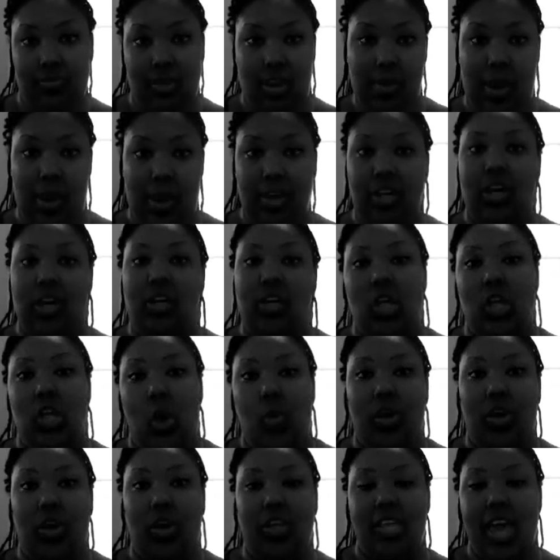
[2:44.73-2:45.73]
Everybody knows
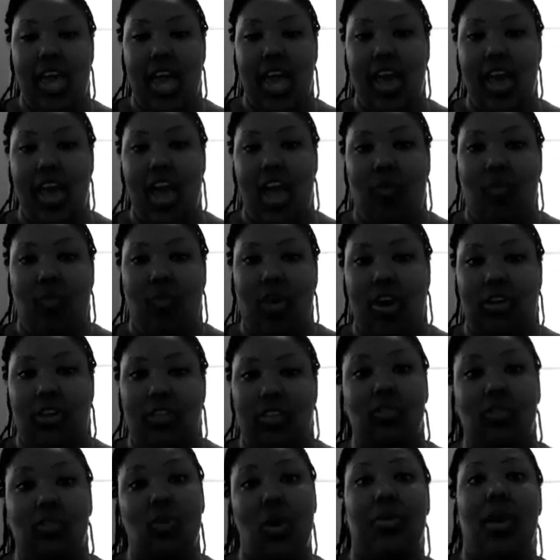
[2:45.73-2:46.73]
I work. Yeah, I
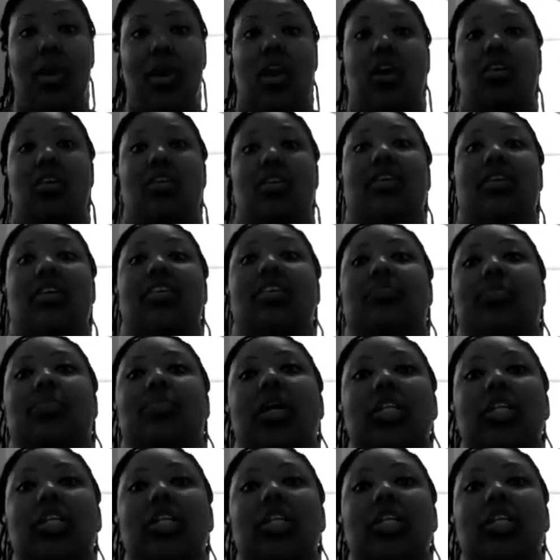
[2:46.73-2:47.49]
work. That's why I'm not on here as